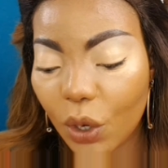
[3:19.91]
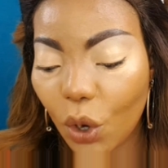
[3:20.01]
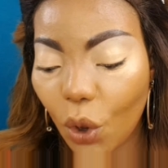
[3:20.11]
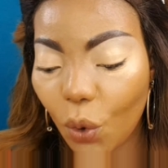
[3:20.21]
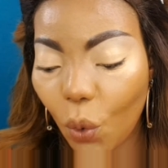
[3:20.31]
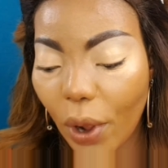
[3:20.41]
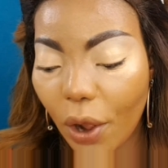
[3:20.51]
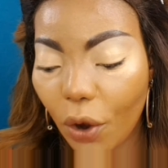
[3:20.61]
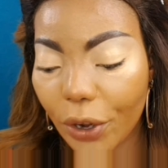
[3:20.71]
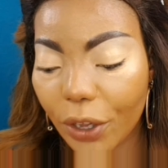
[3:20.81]
Long
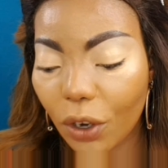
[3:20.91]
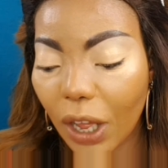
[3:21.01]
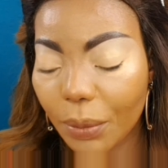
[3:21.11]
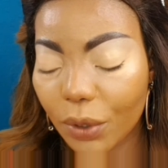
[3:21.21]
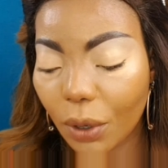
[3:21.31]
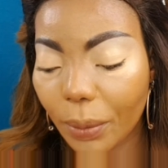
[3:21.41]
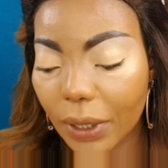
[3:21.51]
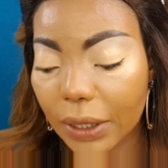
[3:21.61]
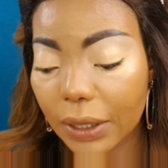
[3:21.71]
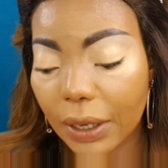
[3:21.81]
wear oil
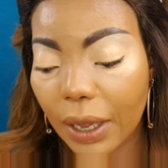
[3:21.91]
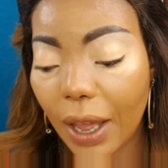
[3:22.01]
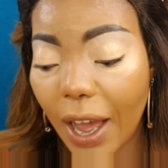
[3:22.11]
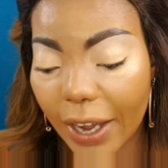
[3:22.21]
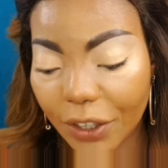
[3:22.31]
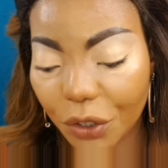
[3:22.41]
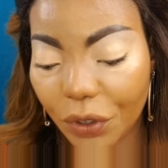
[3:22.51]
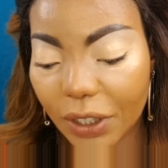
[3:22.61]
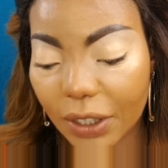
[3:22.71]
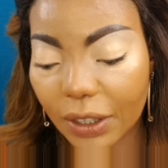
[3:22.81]
absorbing,
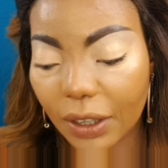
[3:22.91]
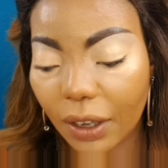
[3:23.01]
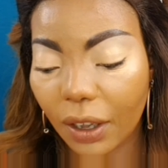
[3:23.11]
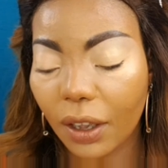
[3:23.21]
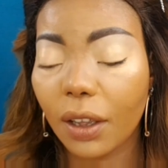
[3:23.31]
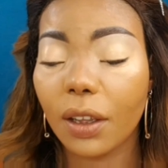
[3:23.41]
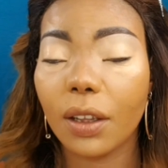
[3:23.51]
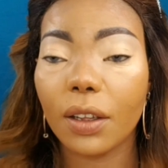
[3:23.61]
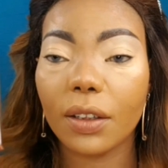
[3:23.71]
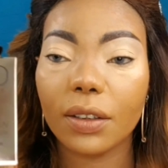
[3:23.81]
hydrating.
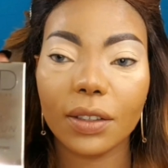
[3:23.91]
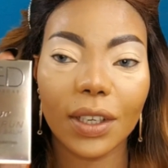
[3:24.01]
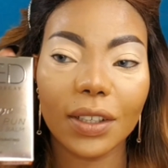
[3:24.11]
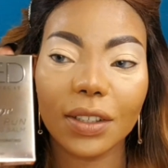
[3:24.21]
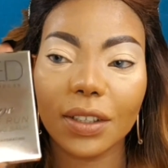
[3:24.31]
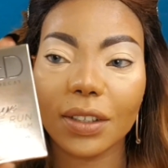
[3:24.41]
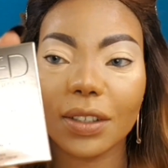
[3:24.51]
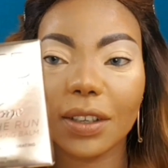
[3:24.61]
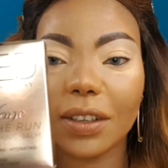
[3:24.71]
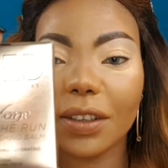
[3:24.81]
That's
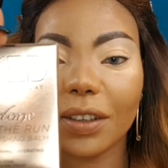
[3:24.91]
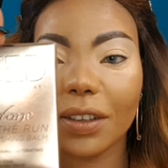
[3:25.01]
it.